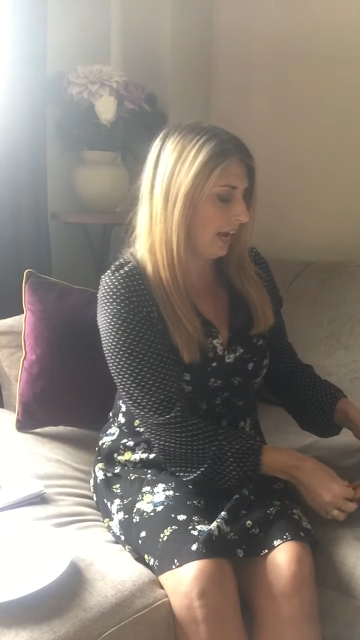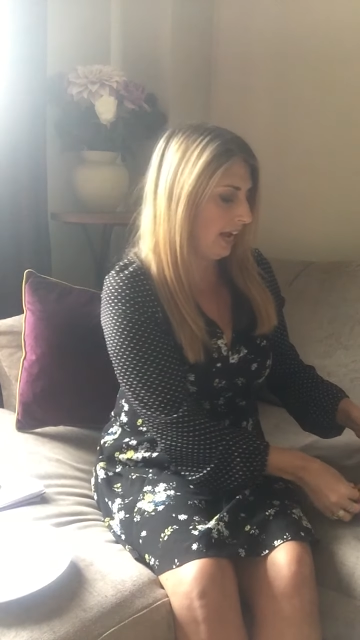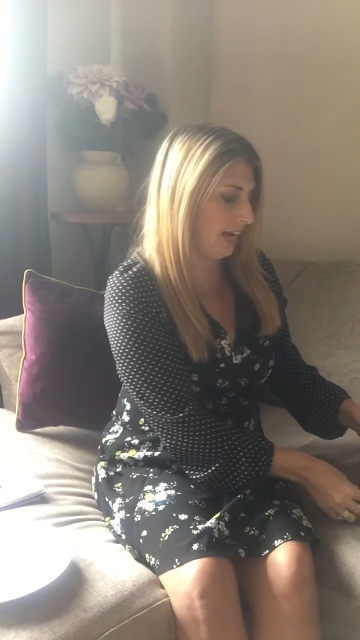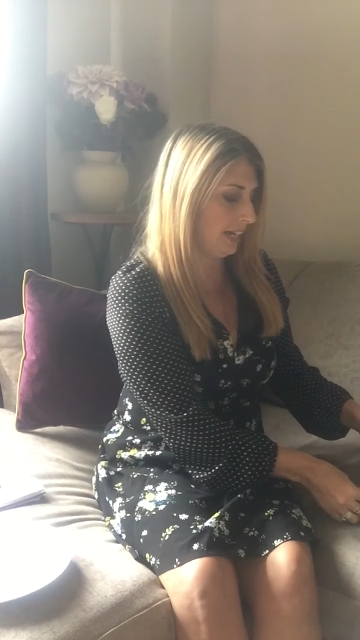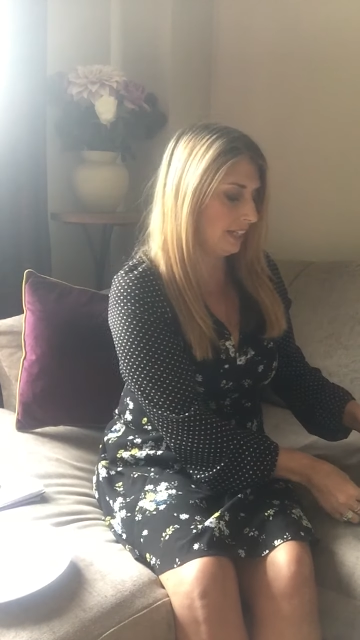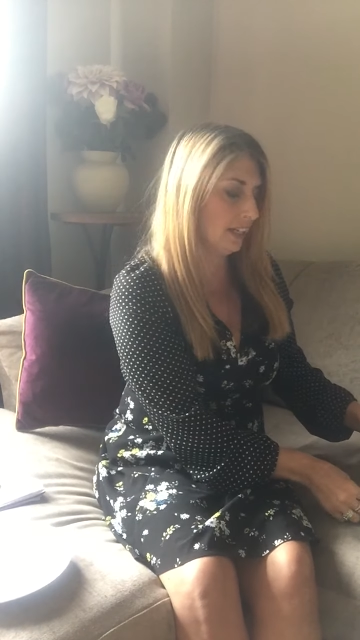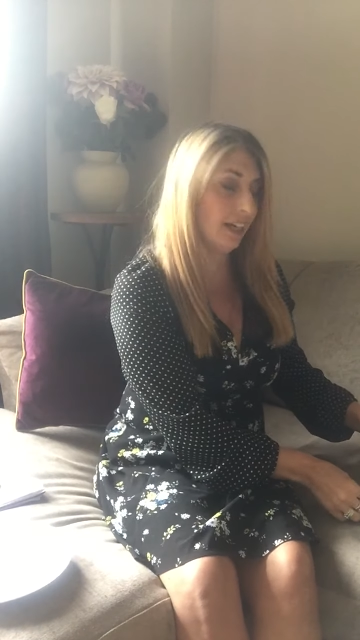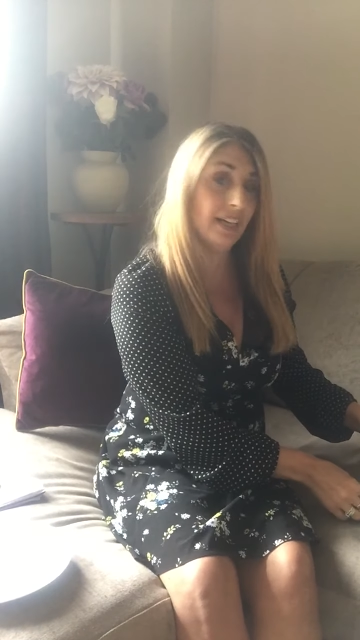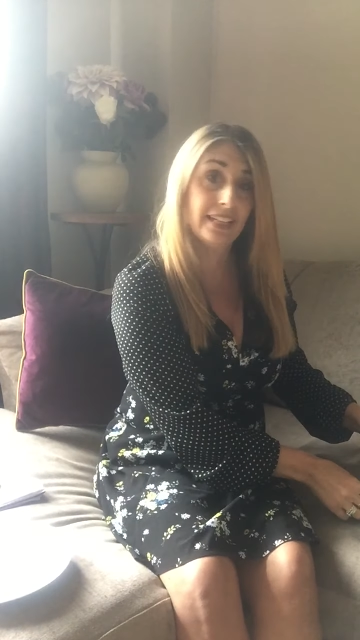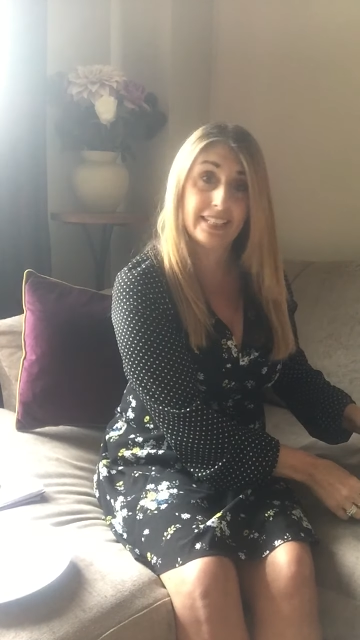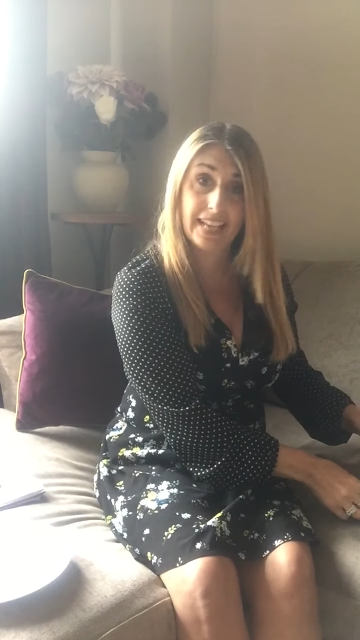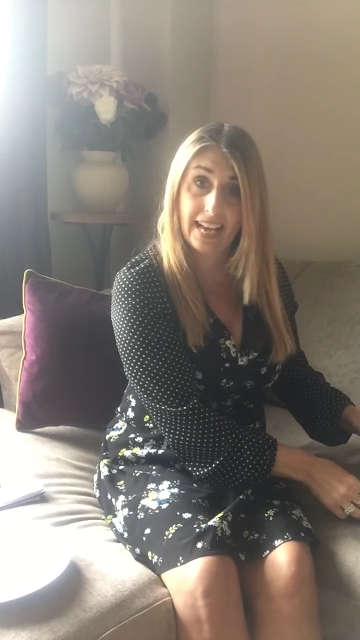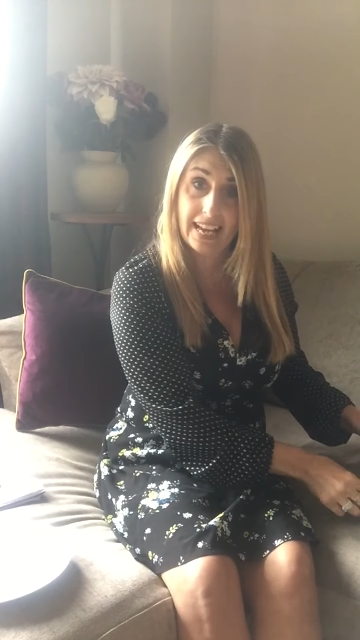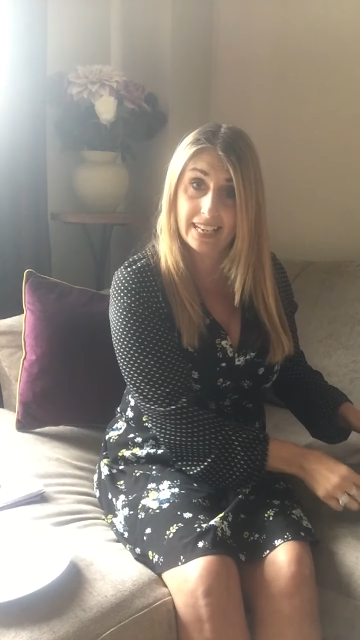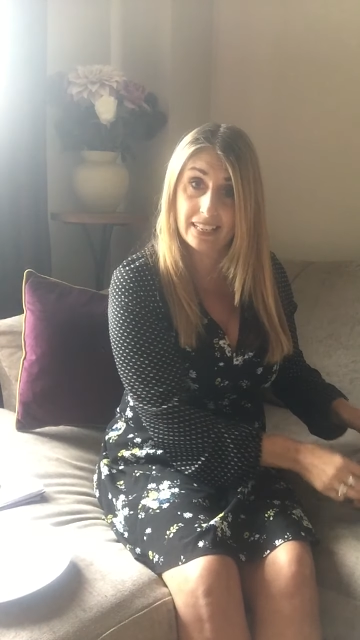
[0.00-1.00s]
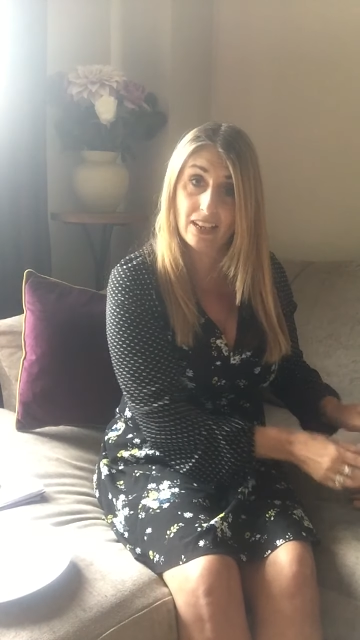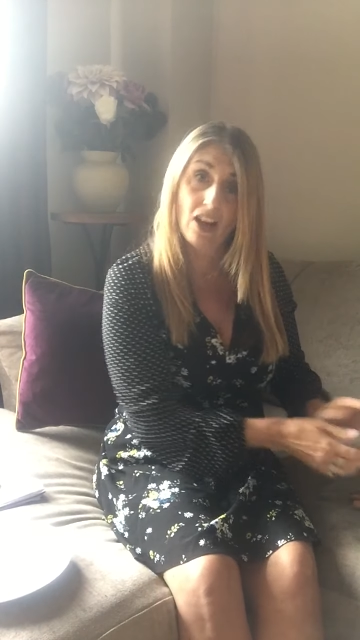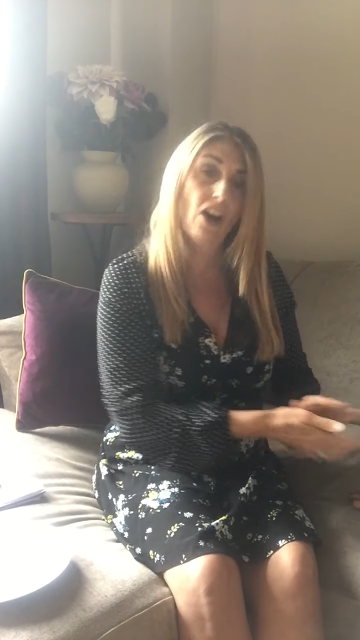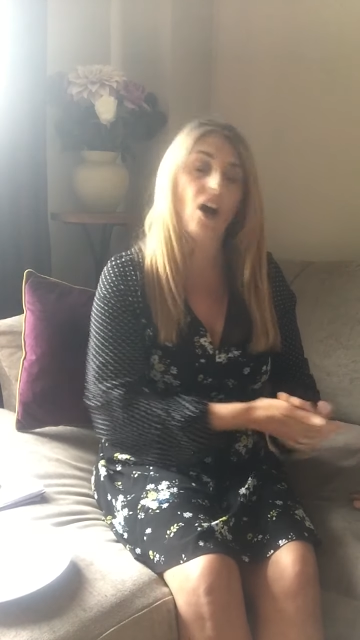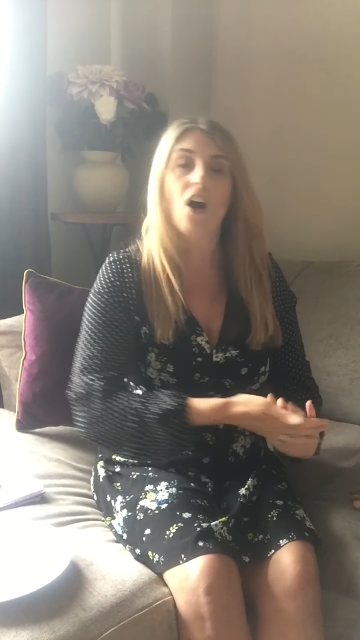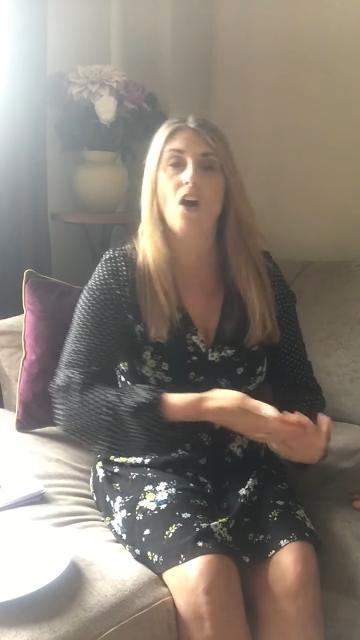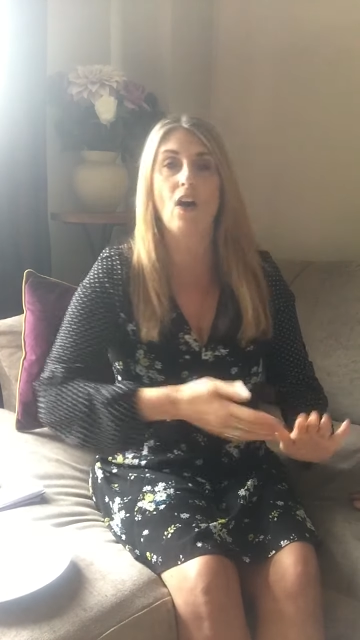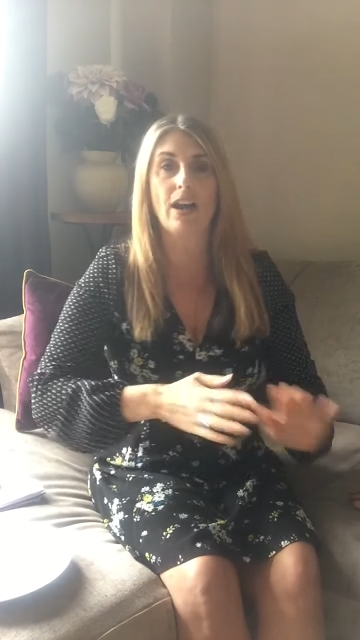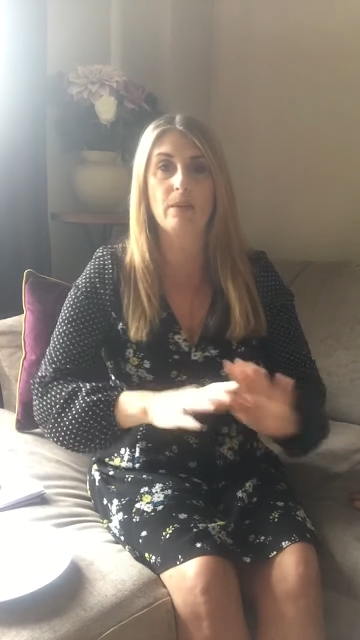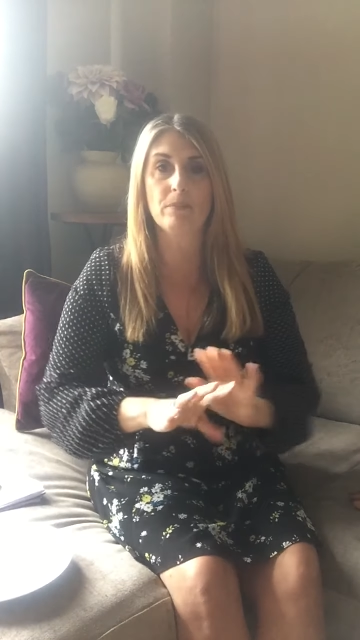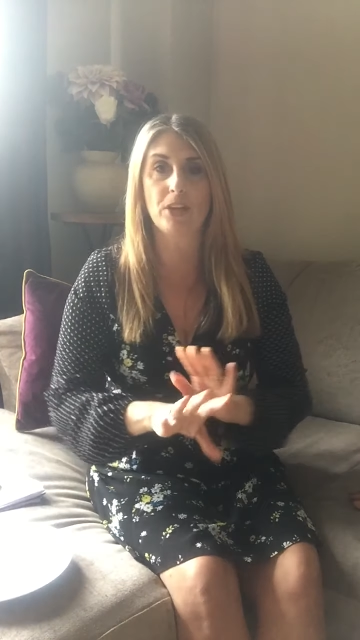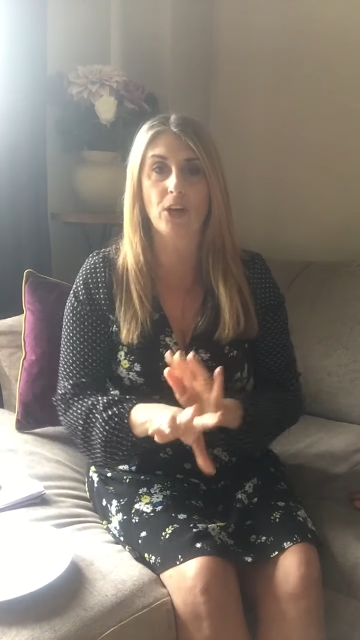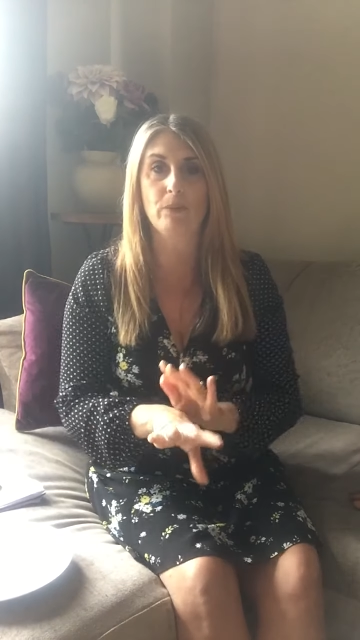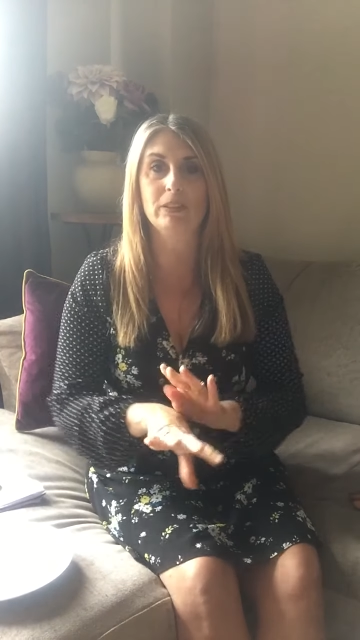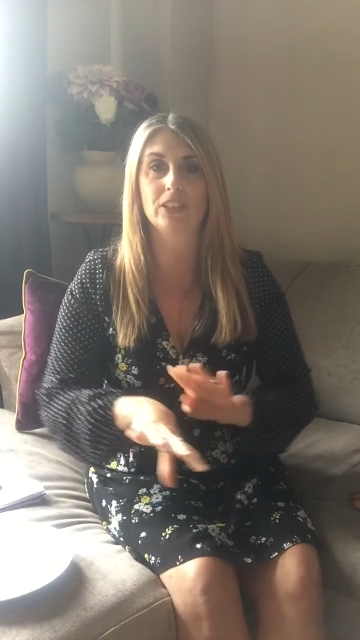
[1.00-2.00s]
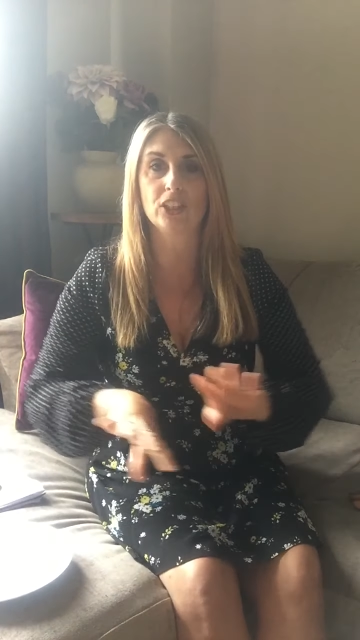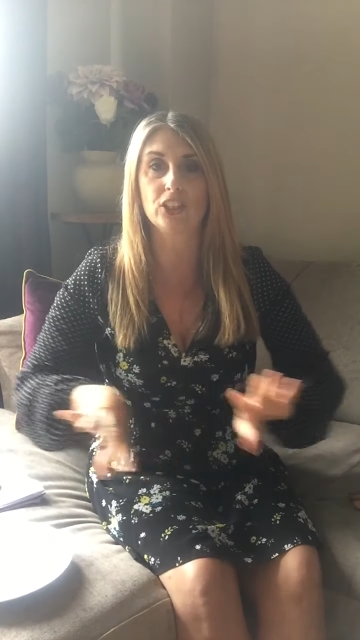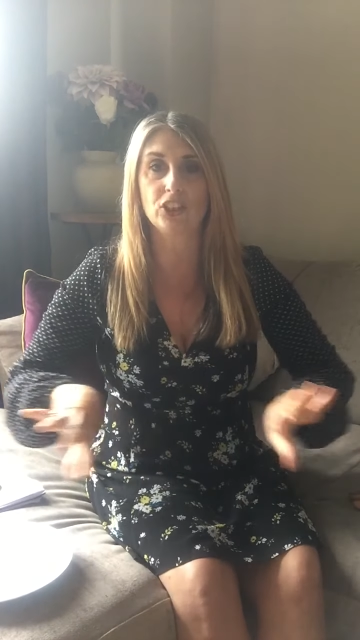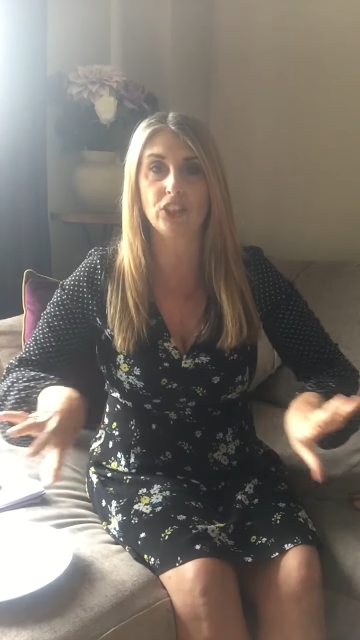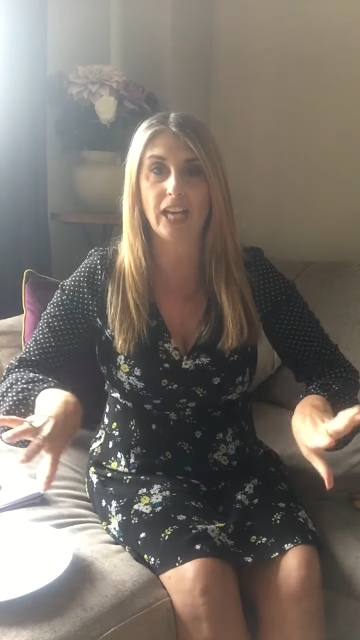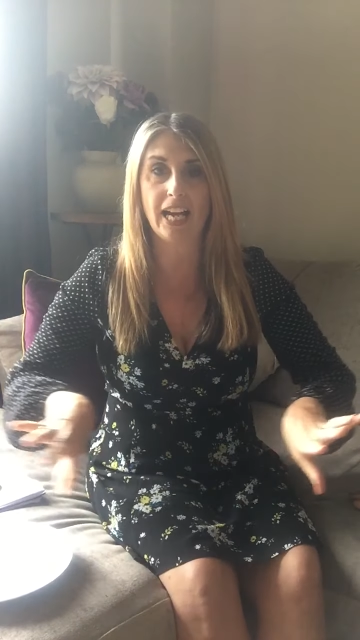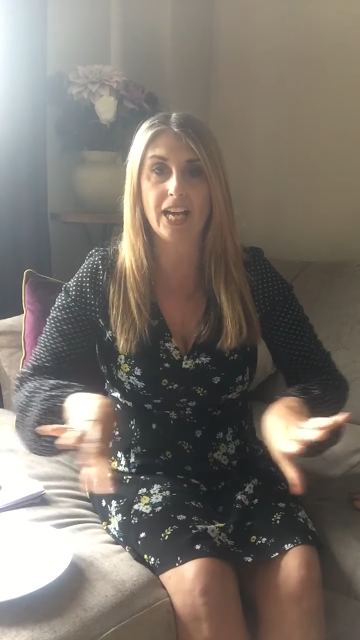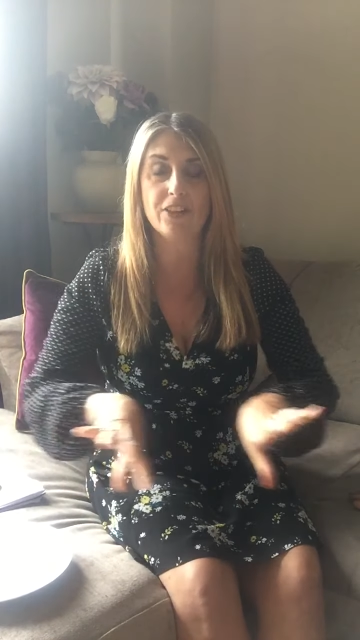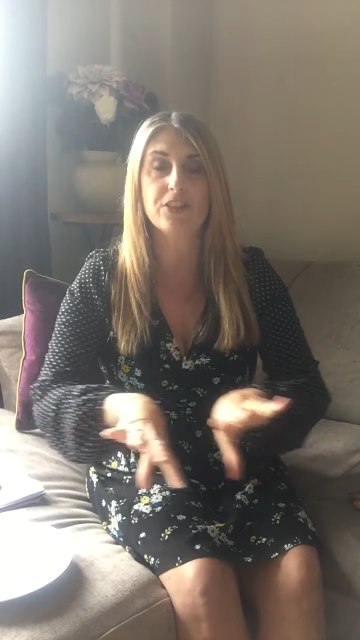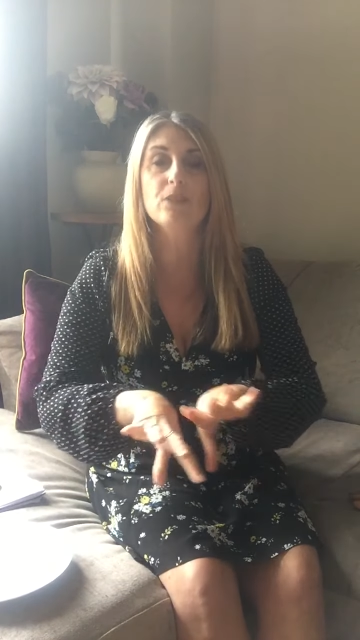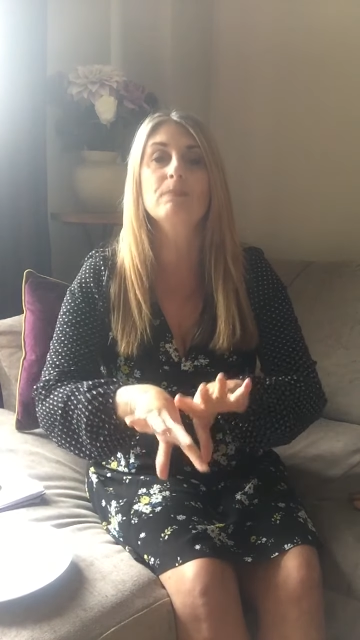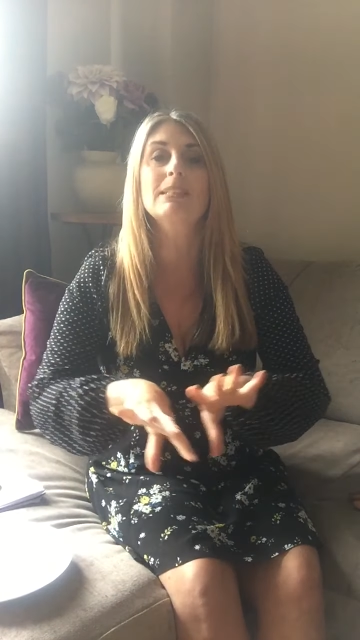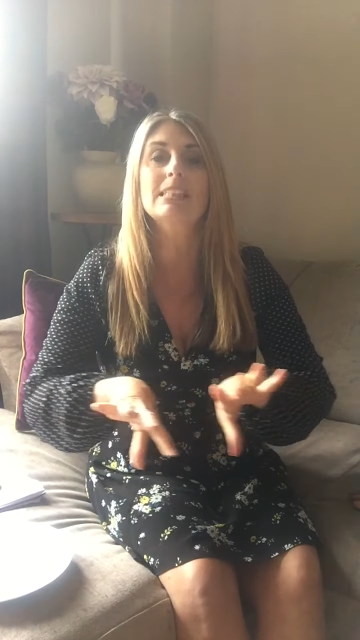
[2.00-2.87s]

And again, I am going to share them,